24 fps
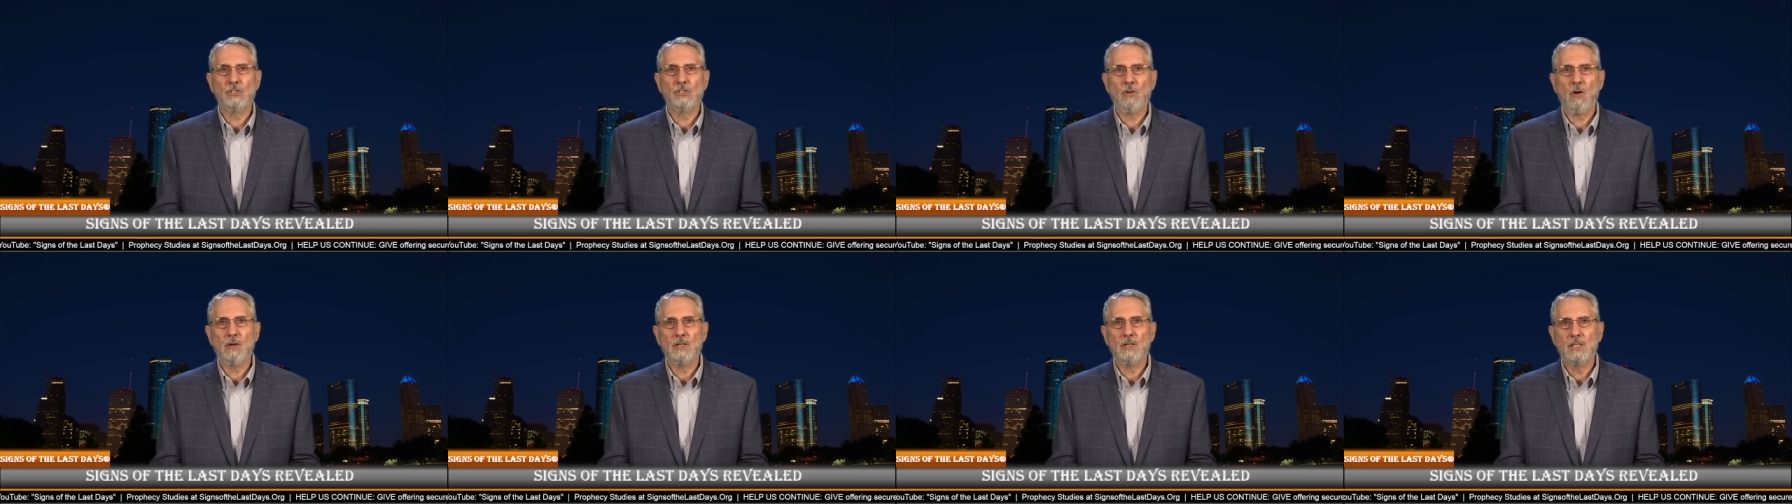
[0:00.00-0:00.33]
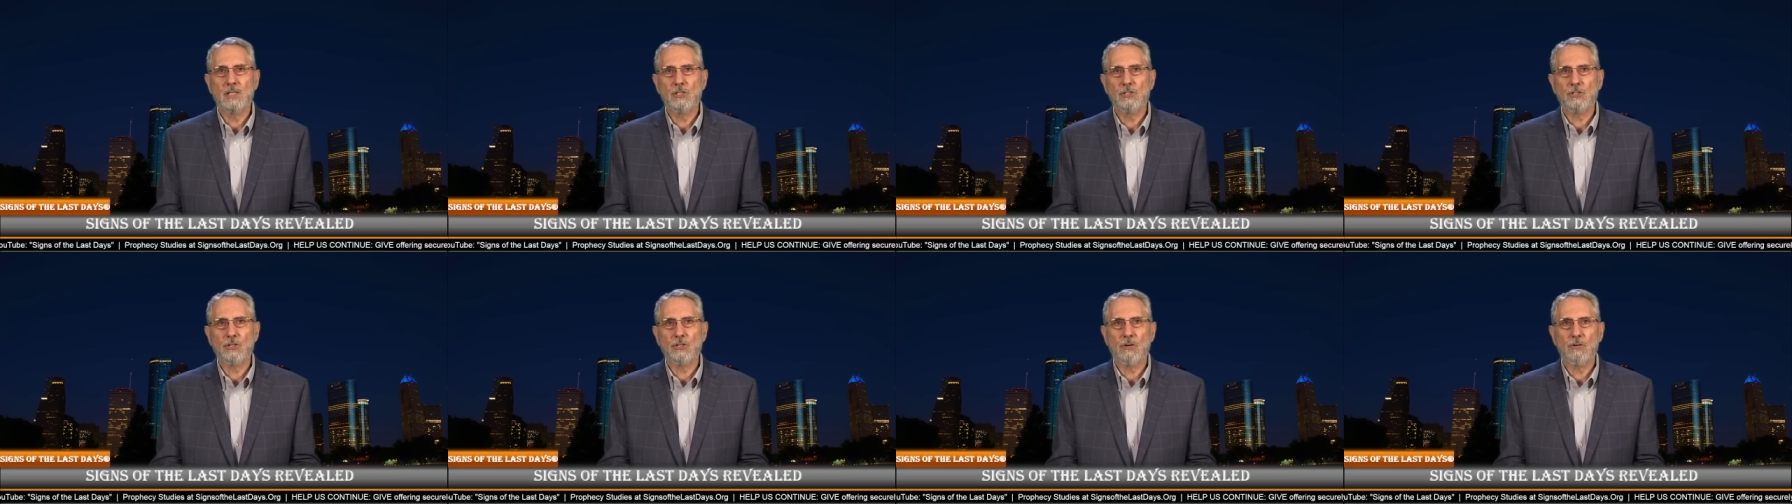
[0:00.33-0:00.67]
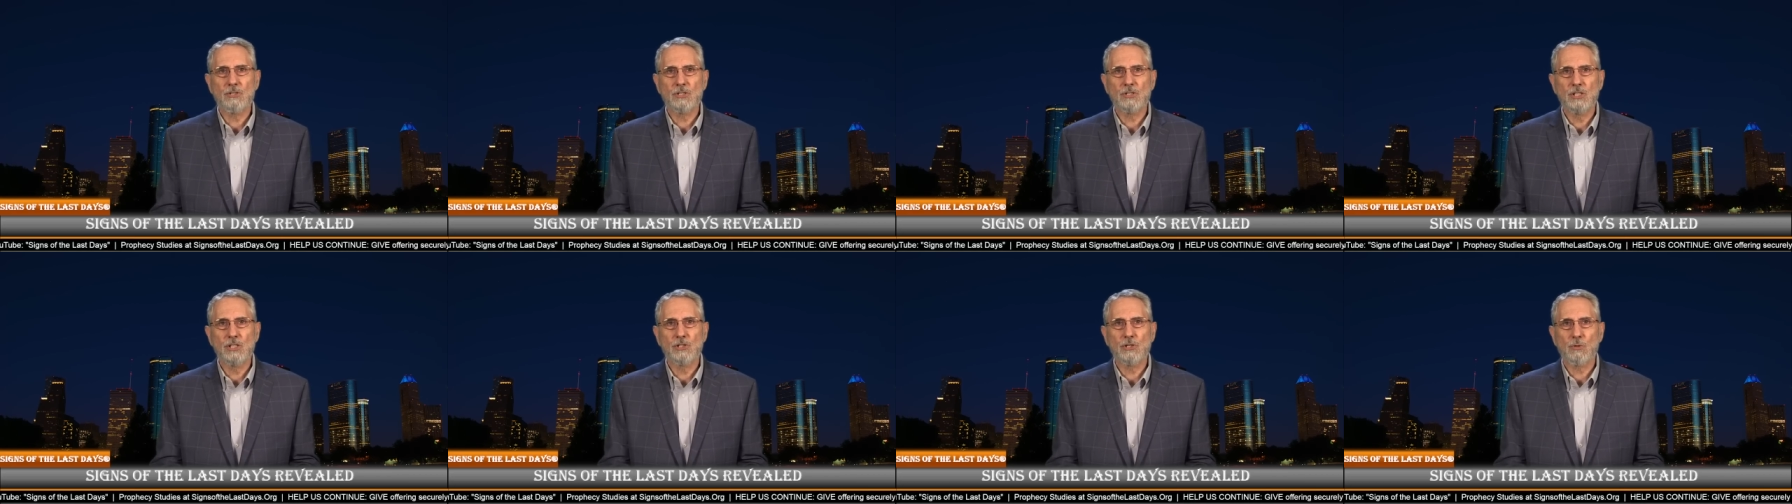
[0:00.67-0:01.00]
started his
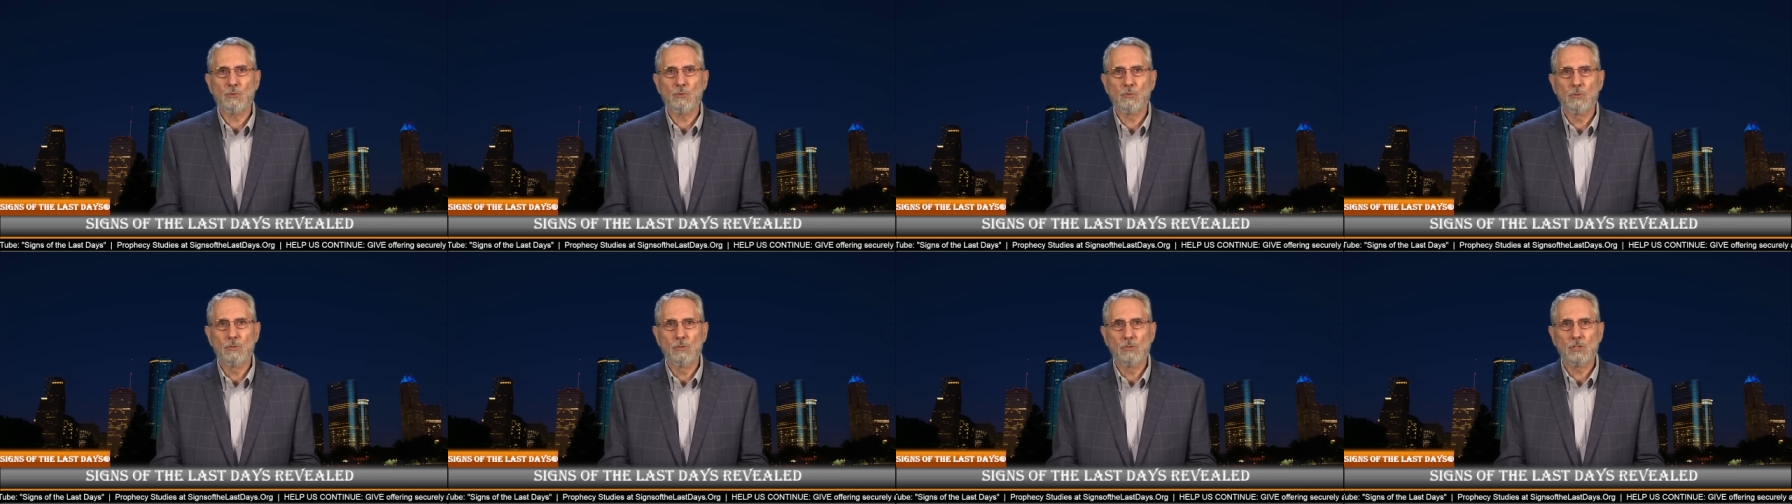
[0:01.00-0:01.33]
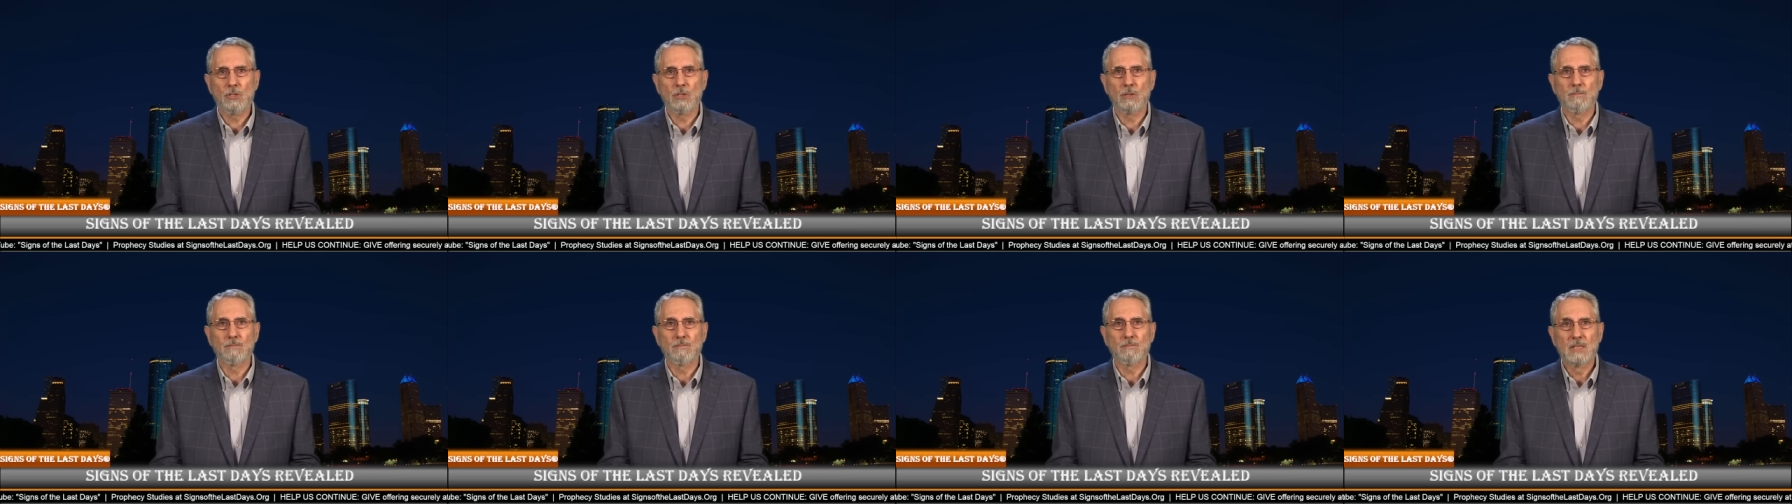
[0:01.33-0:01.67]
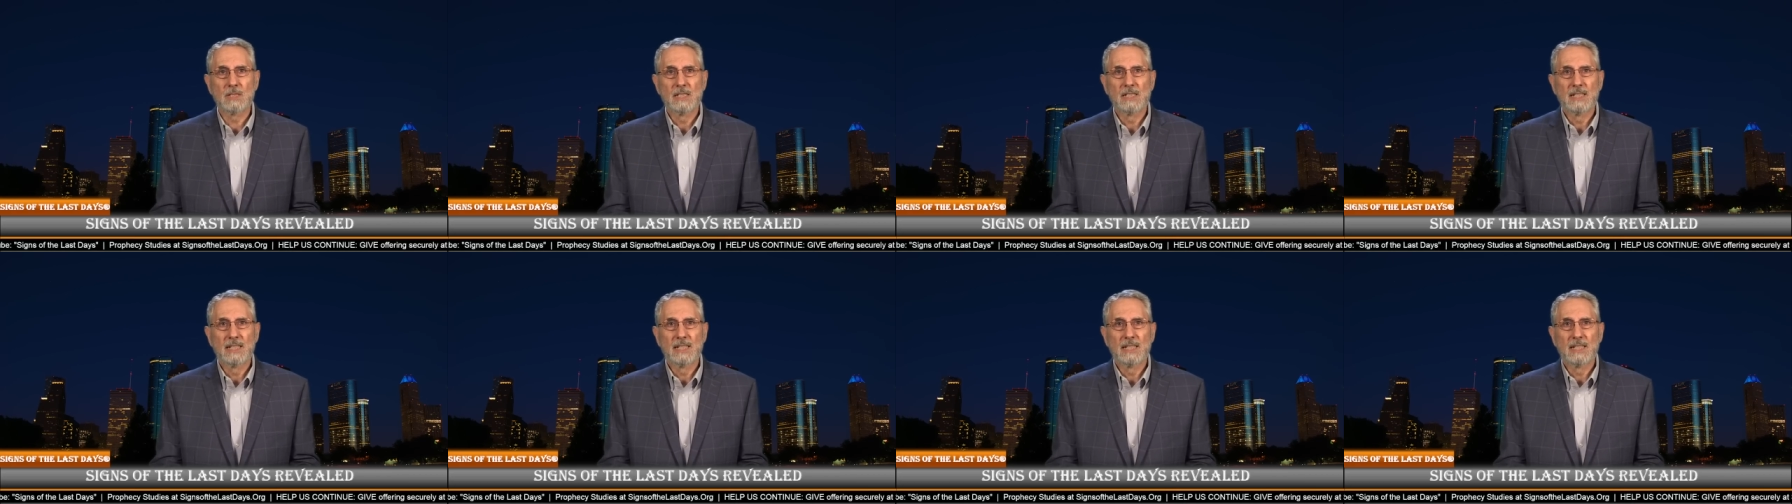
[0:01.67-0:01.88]
church in Jerusalem.